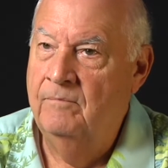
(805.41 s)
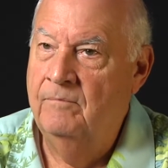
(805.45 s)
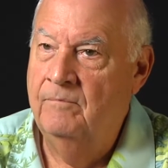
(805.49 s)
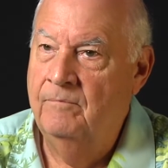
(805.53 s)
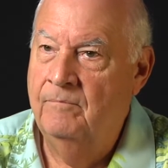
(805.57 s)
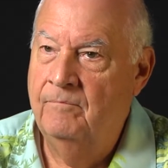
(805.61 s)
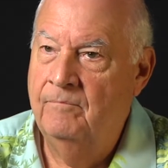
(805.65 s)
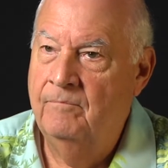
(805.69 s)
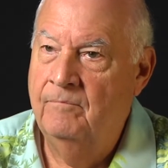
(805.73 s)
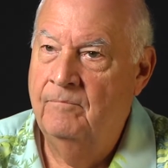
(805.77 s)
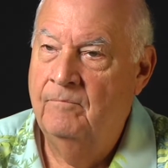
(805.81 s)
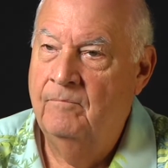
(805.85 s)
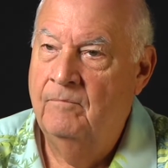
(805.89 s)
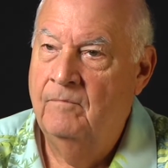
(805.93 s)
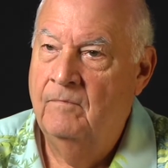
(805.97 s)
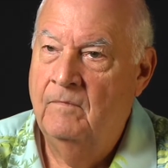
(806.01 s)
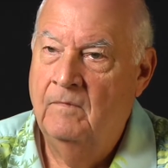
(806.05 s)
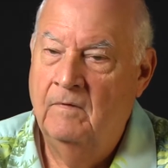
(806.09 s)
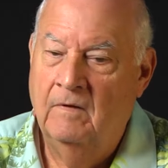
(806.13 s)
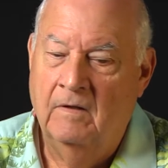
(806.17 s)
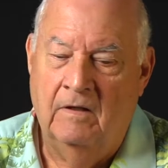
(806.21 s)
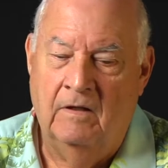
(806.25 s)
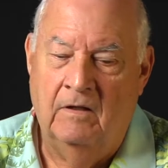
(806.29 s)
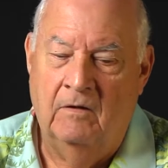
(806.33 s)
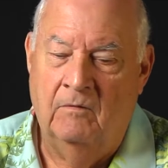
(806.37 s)
mm-hmm.
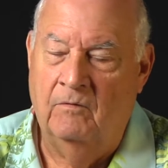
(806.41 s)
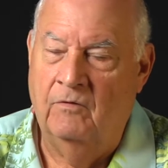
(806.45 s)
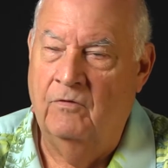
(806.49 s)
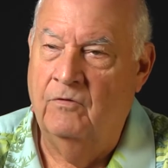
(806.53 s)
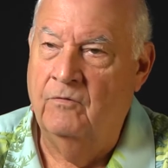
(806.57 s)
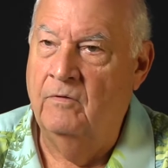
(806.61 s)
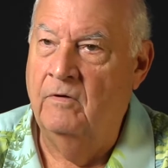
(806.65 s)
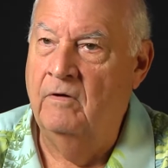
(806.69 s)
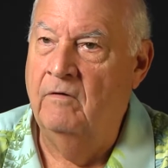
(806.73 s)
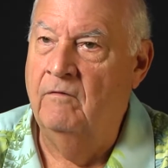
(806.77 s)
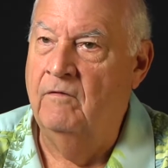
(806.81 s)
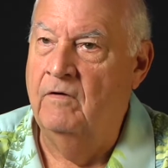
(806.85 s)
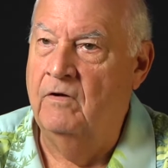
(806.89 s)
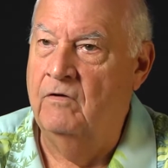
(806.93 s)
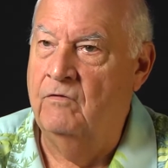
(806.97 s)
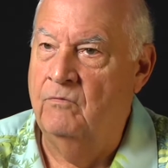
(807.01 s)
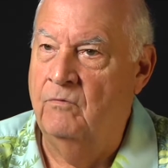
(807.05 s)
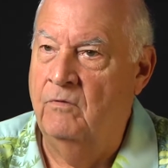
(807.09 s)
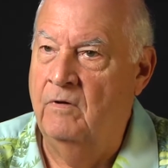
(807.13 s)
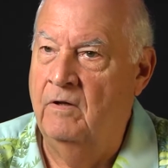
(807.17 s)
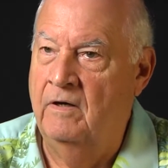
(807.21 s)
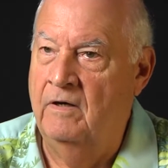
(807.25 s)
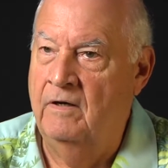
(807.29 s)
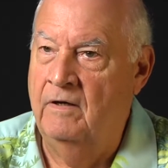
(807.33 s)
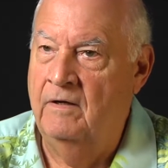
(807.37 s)
and there were three of us
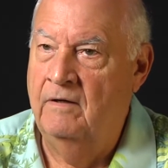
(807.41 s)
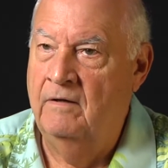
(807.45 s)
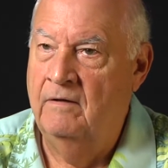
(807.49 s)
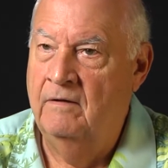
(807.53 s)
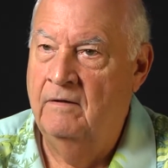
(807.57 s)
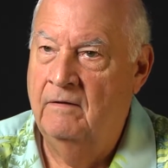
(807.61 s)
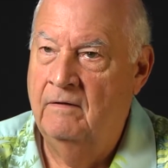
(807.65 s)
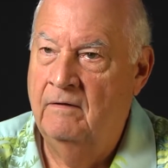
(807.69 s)
running,